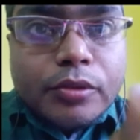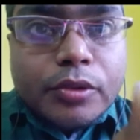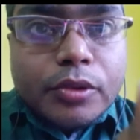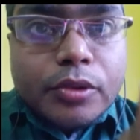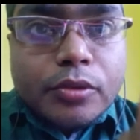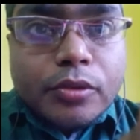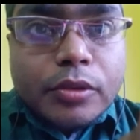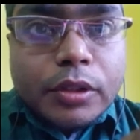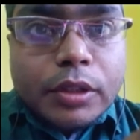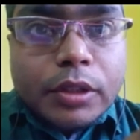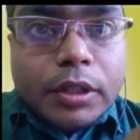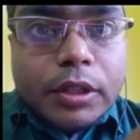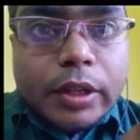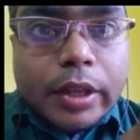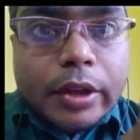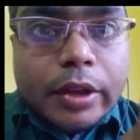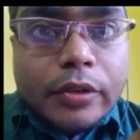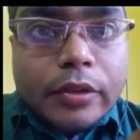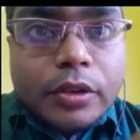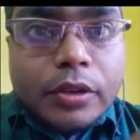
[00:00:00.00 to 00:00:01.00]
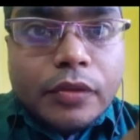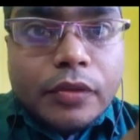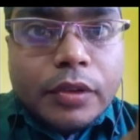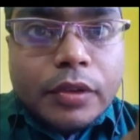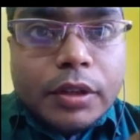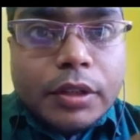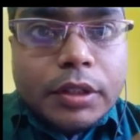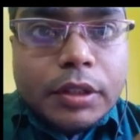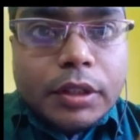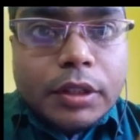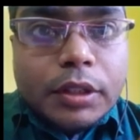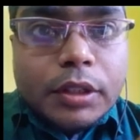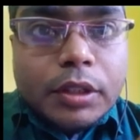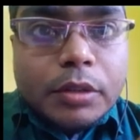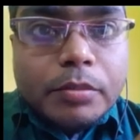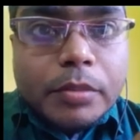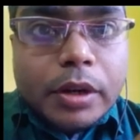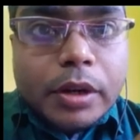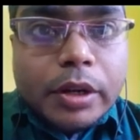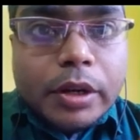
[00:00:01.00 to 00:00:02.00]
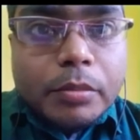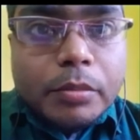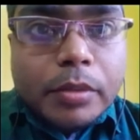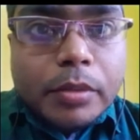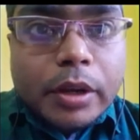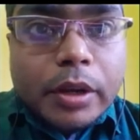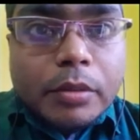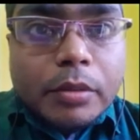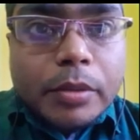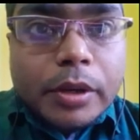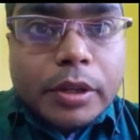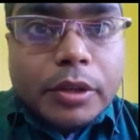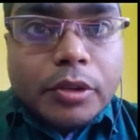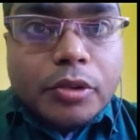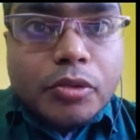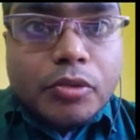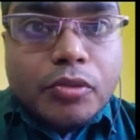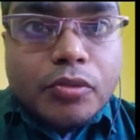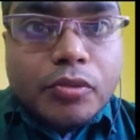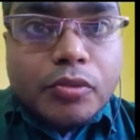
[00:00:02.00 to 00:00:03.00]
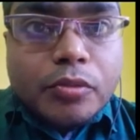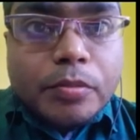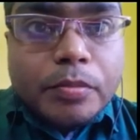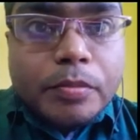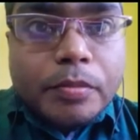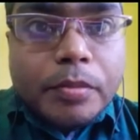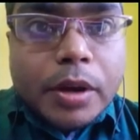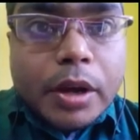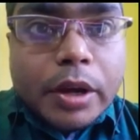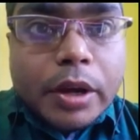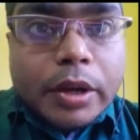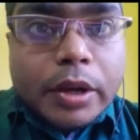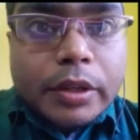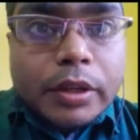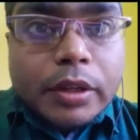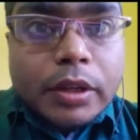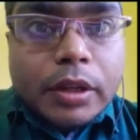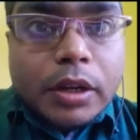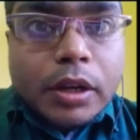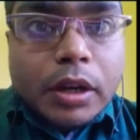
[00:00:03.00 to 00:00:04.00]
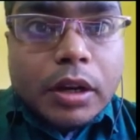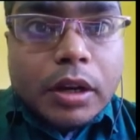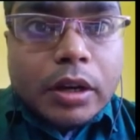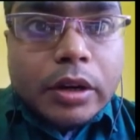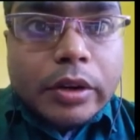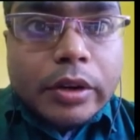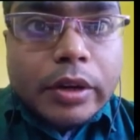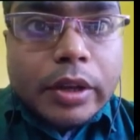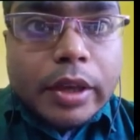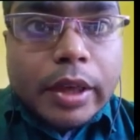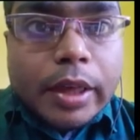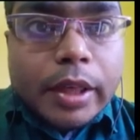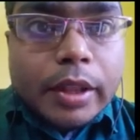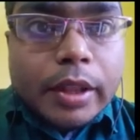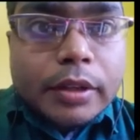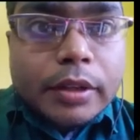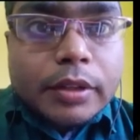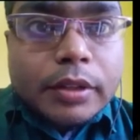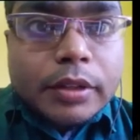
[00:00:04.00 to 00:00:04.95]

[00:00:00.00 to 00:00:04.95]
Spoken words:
So electric field E multiplied by 2 pi r L.